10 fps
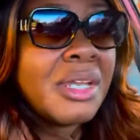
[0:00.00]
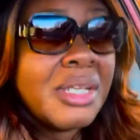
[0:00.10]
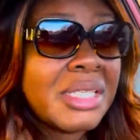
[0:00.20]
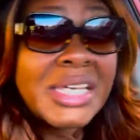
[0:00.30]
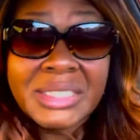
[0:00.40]

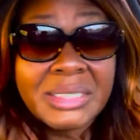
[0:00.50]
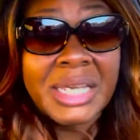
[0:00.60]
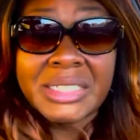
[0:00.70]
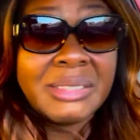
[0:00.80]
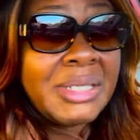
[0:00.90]
That's
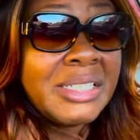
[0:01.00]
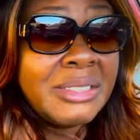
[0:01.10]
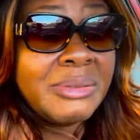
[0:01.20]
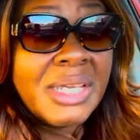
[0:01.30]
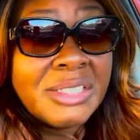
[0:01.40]

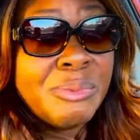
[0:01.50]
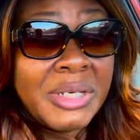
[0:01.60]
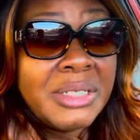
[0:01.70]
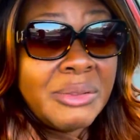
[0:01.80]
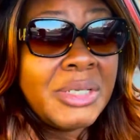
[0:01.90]
what
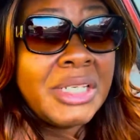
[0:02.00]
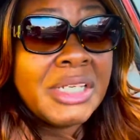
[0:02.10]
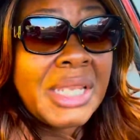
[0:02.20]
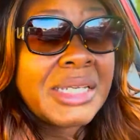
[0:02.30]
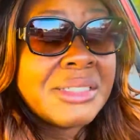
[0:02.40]
it
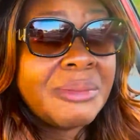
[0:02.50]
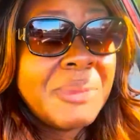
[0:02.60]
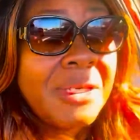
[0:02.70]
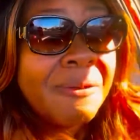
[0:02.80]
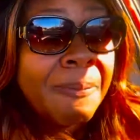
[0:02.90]
looked like to
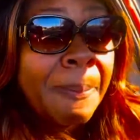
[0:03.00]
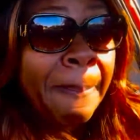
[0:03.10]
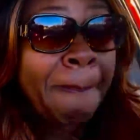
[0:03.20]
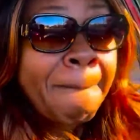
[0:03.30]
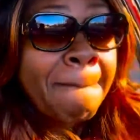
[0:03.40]
me.
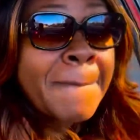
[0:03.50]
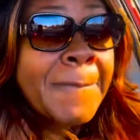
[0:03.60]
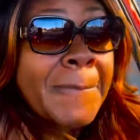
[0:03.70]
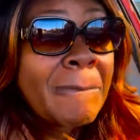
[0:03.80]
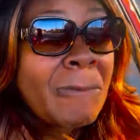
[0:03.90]

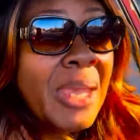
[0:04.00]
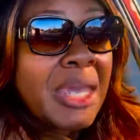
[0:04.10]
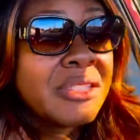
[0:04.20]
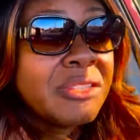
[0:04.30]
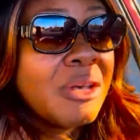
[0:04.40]

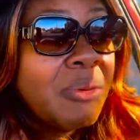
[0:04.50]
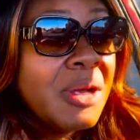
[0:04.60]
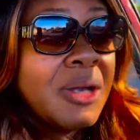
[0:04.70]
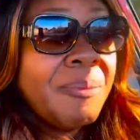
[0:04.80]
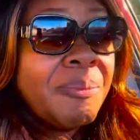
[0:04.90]
And
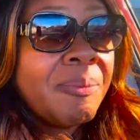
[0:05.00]
so